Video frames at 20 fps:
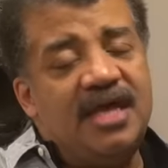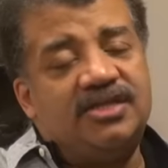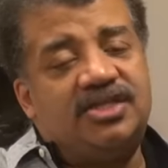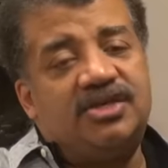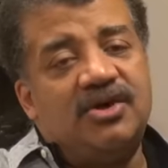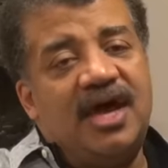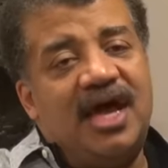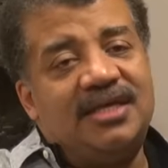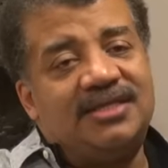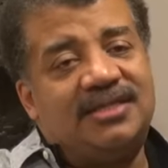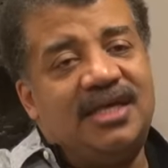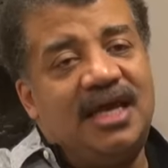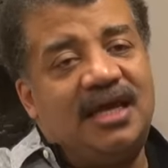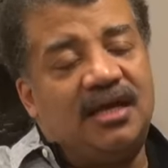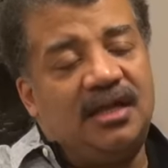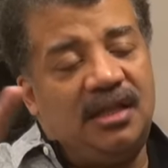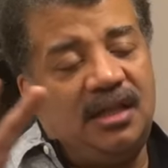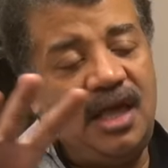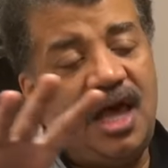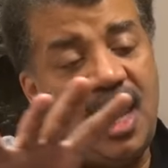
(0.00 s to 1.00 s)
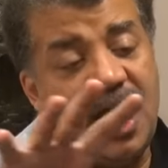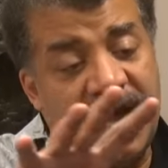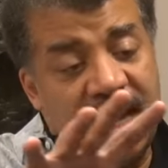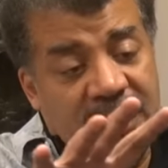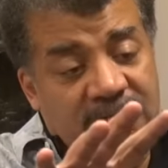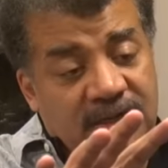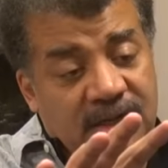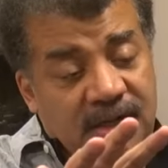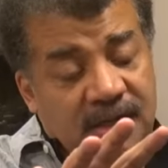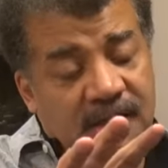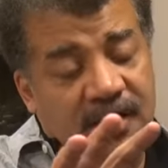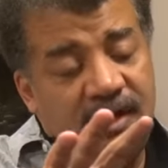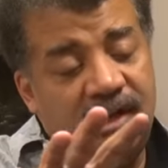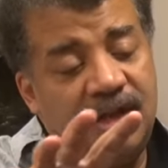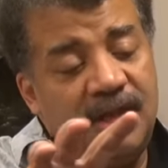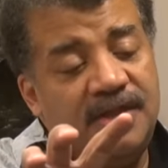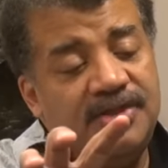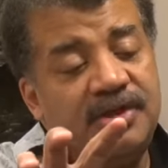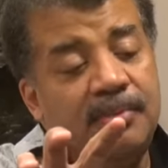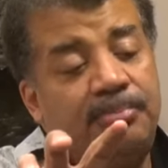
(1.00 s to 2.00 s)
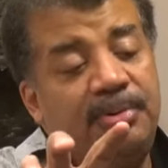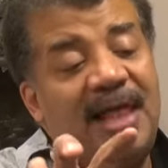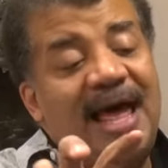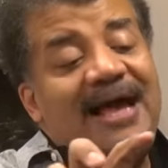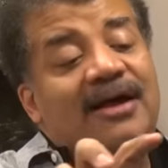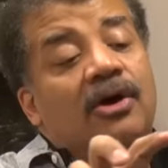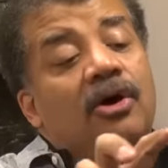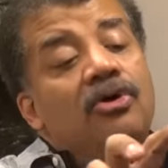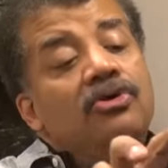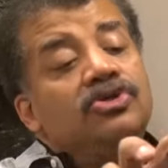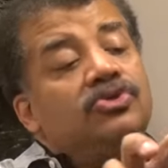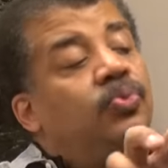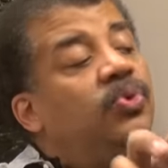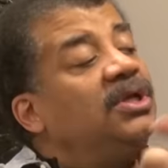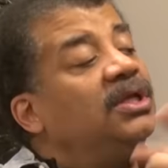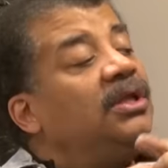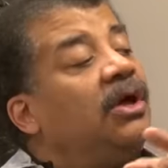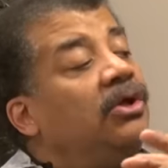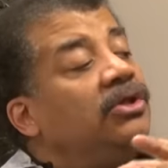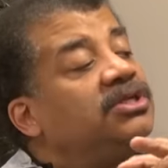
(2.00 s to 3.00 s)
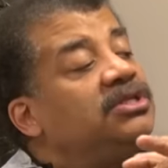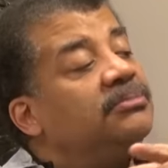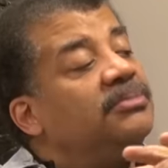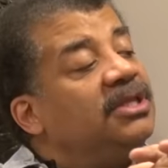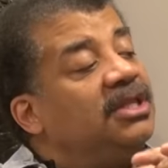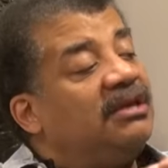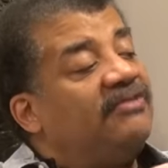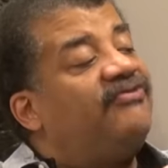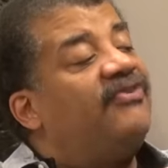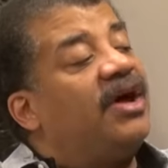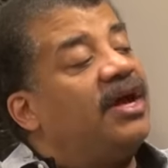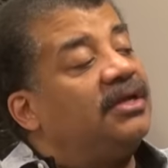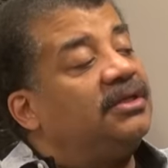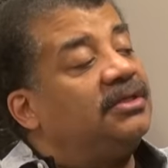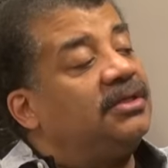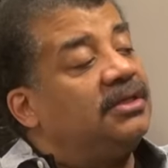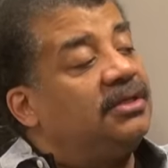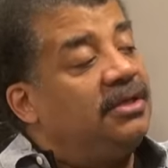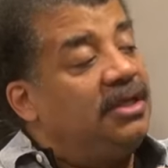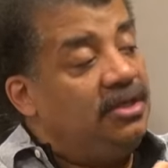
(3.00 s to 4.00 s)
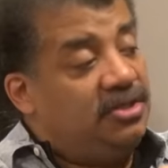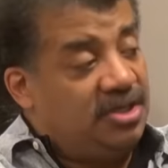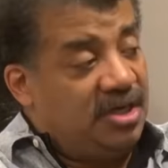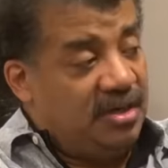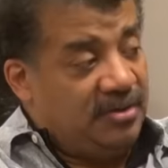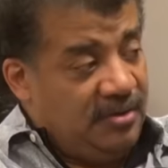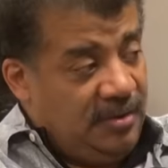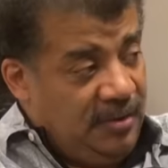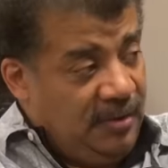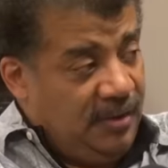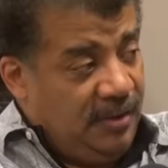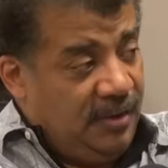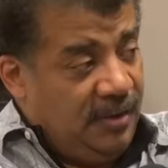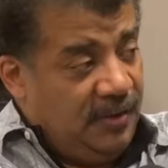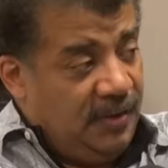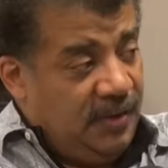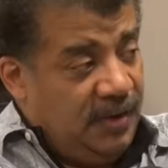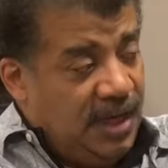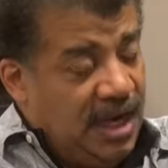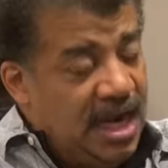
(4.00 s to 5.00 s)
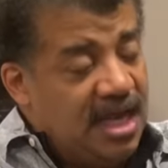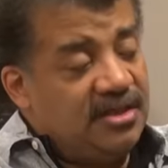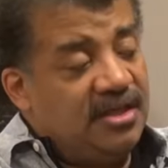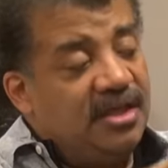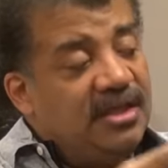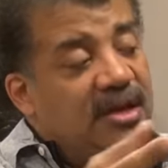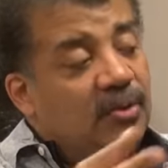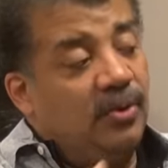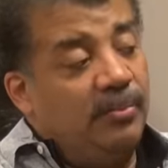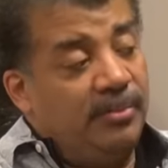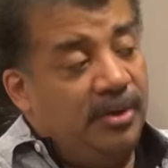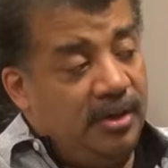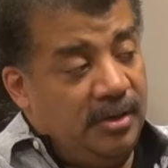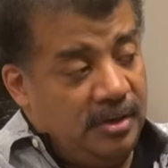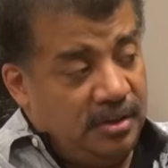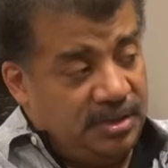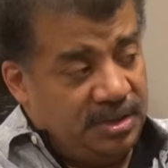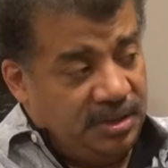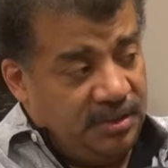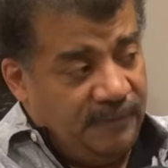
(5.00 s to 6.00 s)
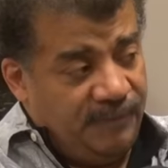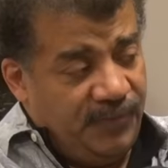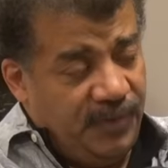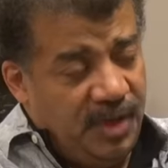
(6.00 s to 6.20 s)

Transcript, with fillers: And so as they collide, the black holes will ultimately find each other. Okay. And then they will merge.